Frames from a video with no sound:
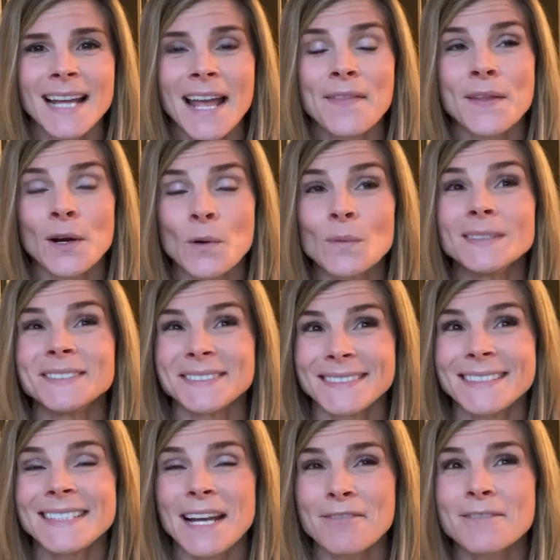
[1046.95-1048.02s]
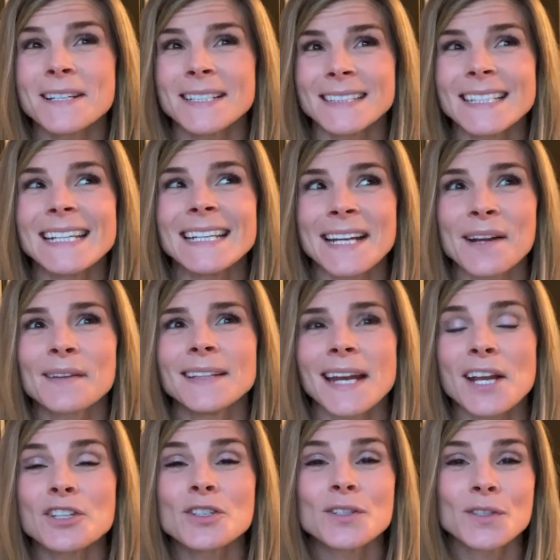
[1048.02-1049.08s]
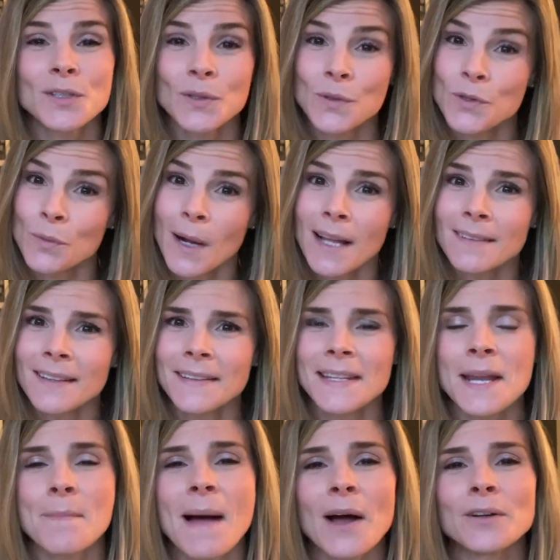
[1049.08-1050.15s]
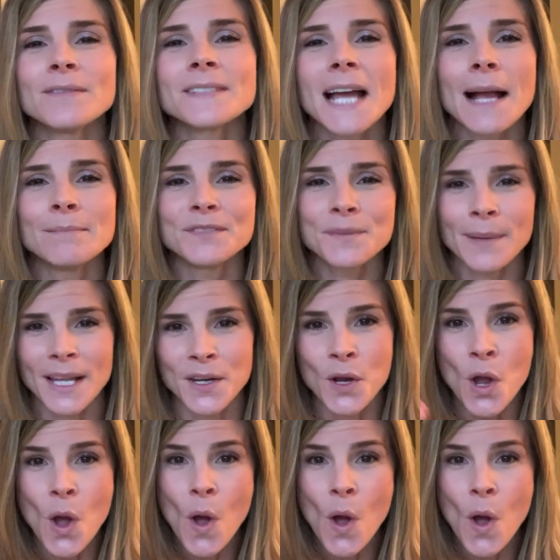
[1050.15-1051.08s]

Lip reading: and there was definitely an inclination to dwell on the amount of time spent